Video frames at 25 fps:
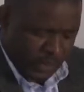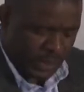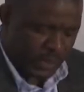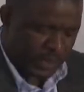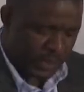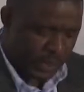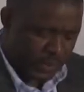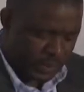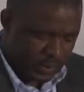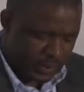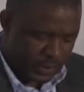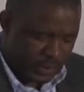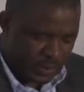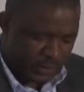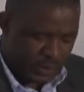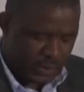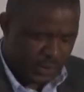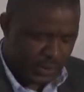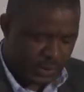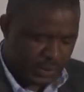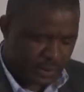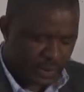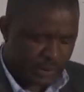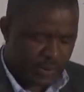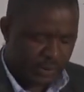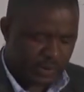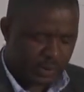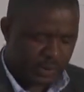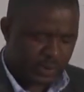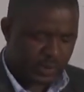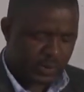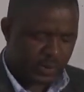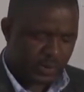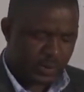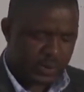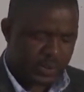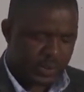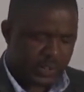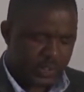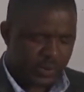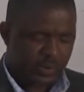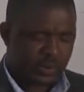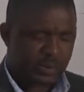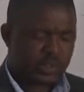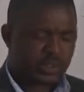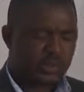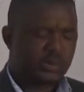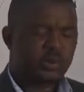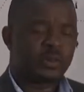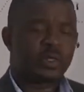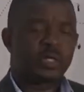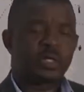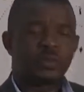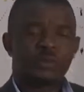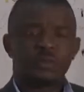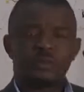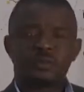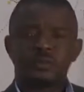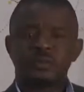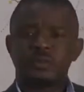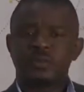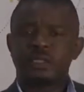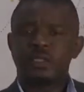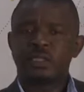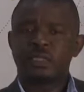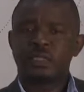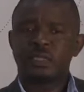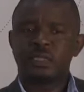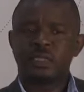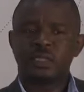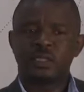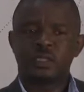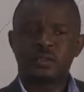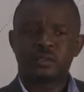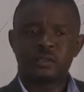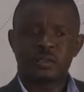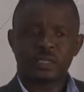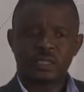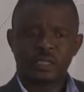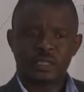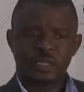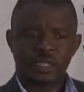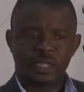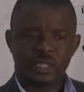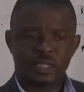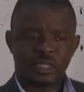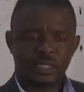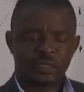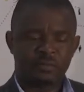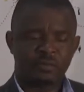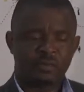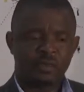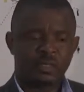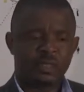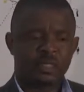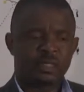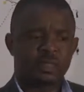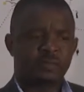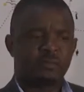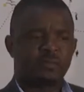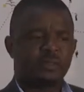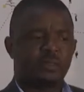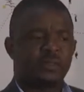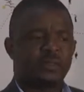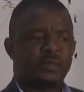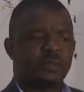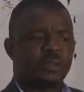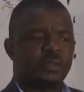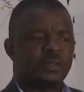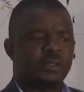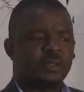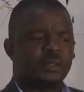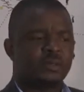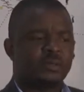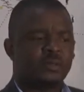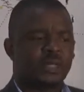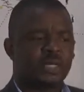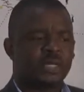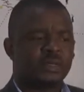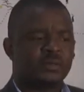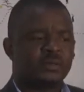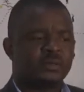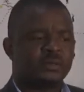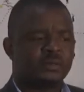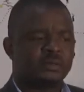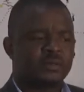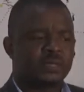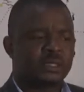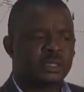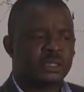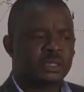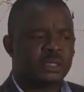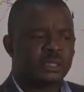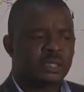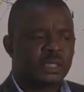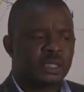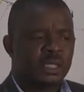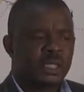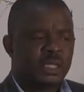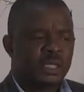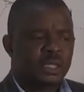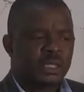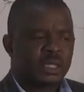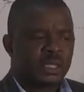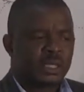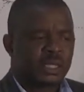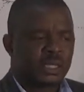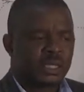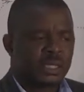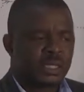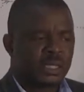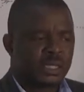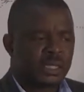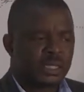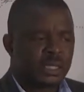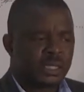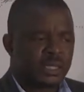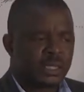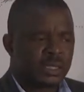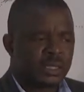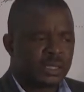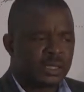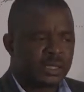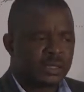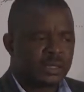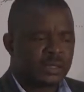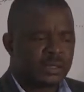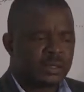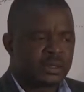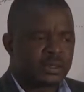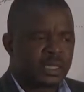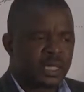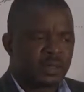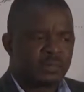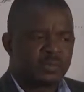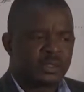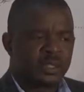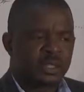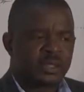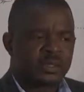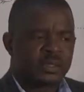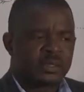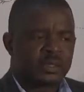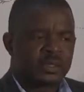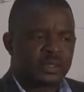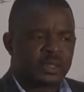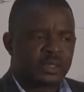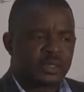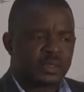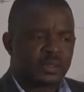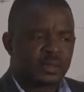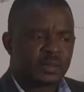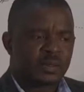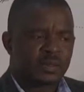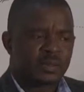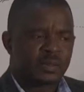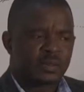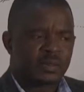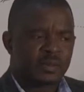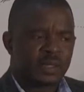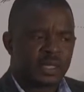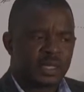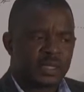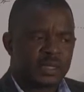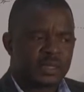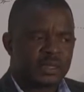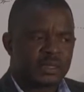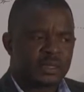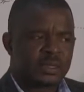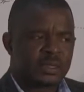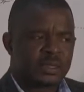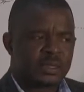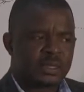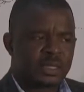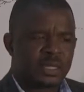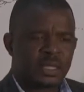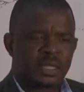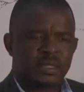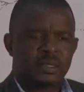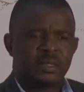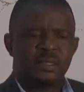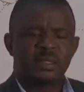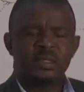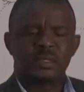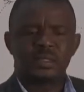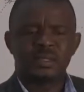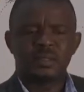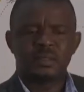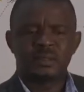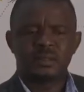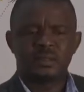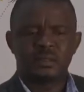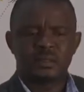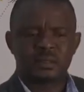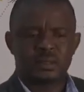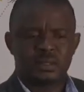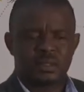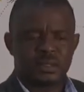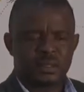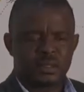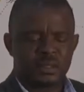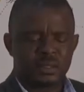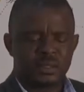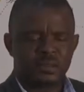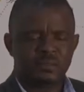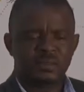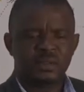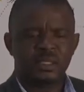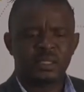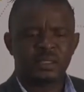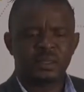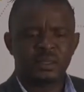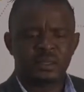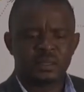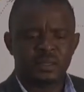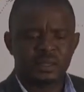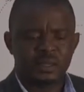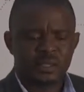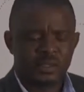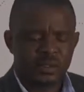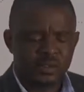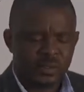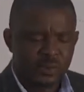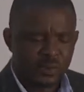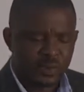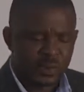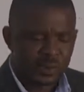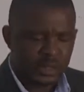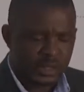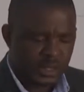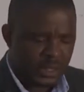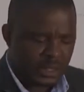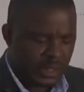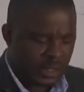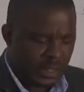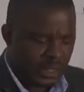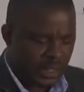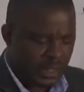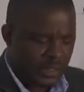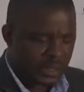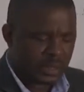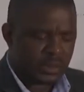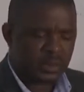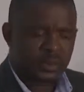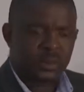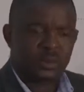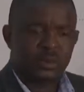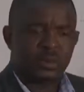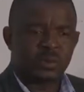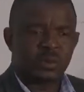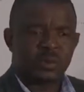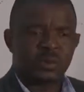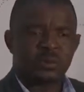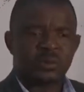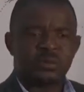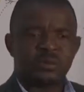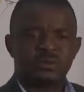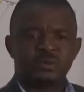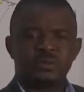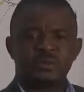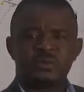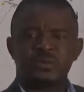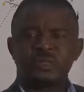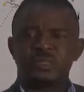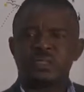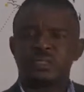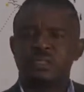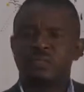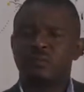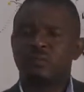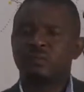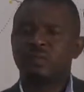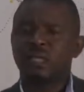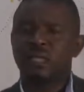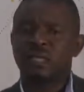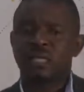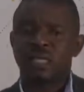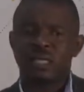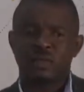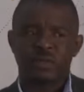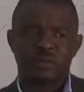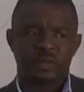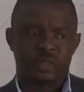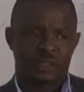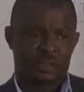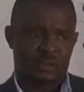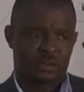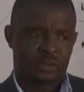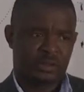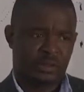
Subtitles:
we continue the story of Rhodesia and Africa, one of the subjects that I think is significantly ignored is the role of Malawi